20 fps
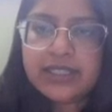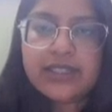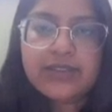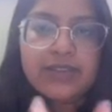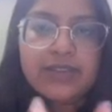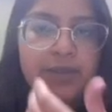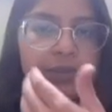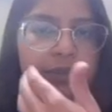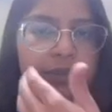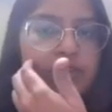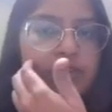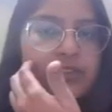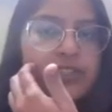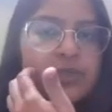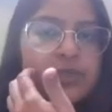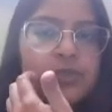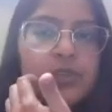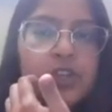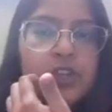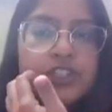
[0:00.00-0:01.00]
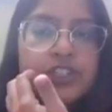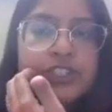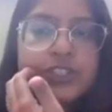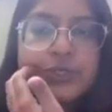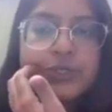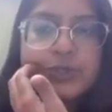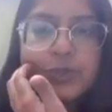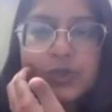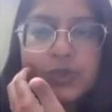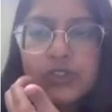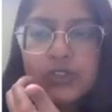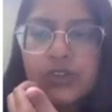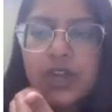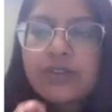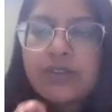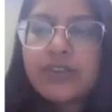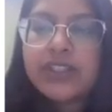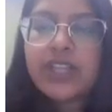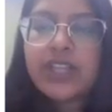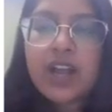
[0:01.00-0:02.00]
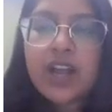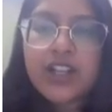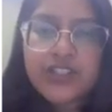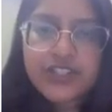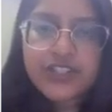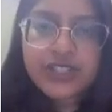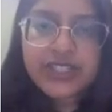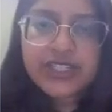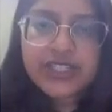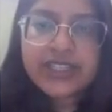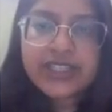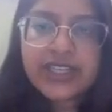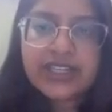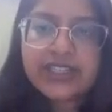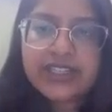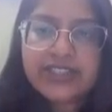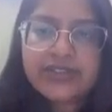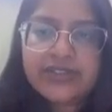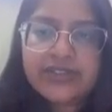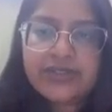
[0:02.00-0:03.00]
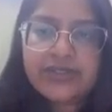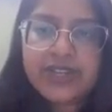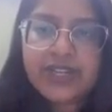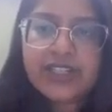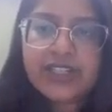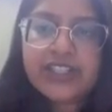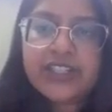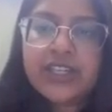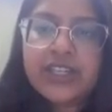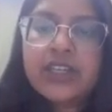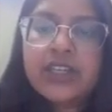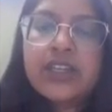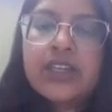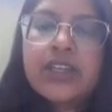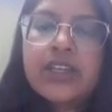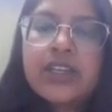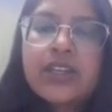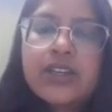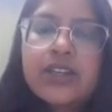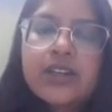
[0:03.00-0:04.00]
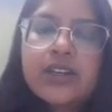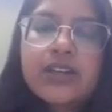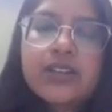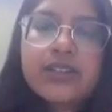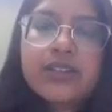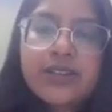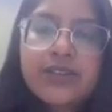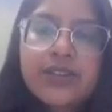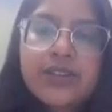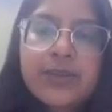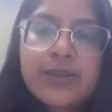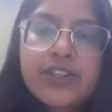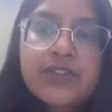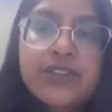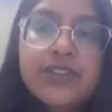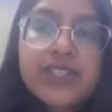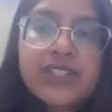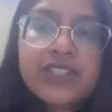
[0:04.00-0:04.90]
say, the development of this project is going to have a largely negative effect. Development of